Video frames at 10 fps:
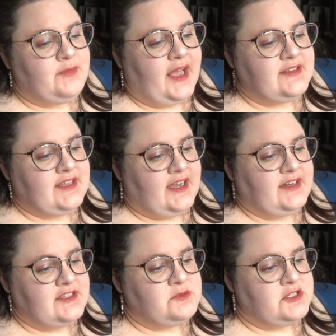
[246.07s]
my
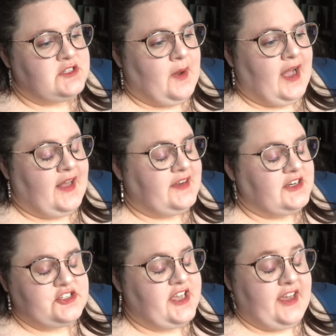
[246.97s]
anxiety has been so high that I
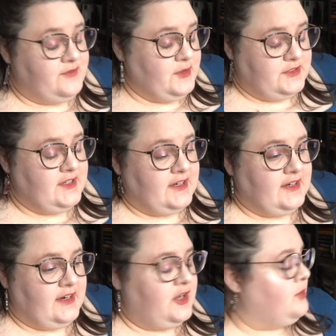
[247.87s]
just can't focus on
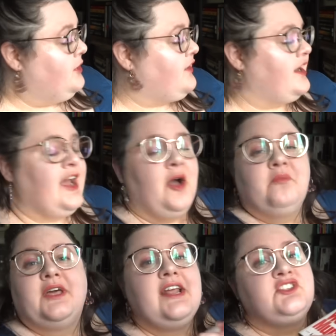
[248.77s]
an audiobook right now.
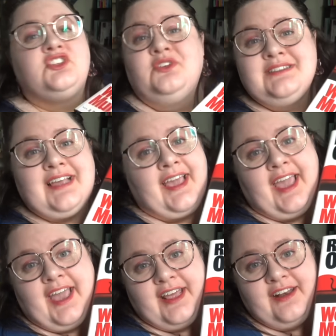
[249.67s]
But as soon as I
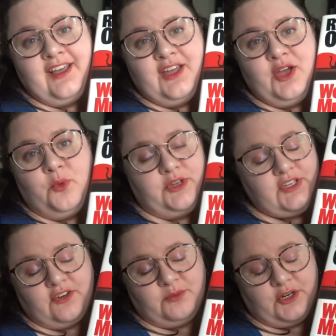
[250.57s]
can, We
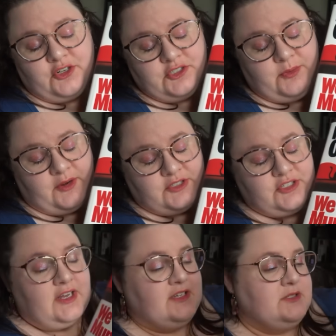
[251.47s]
Solve Murders by
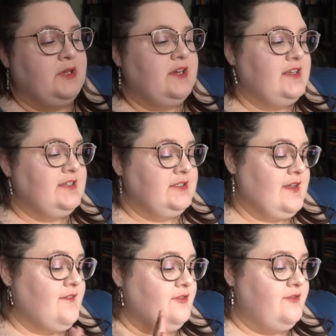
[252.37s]
Richard Osman is
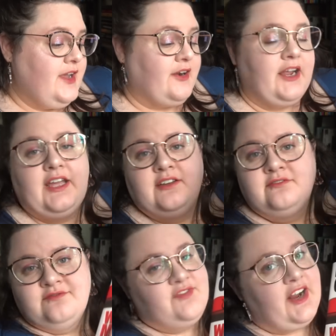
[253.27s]
very,
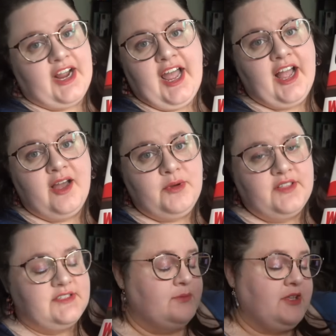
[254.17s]
very high up
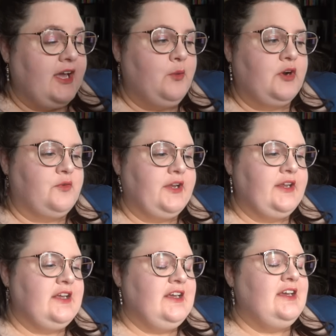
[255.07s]
on something I want to
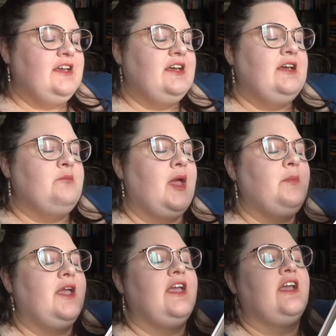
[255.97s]
read.
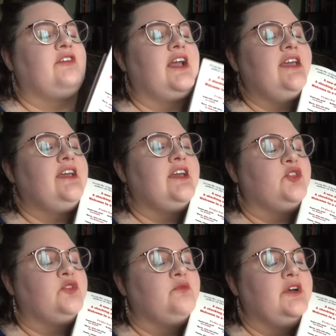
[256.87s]
Maybe if I can get,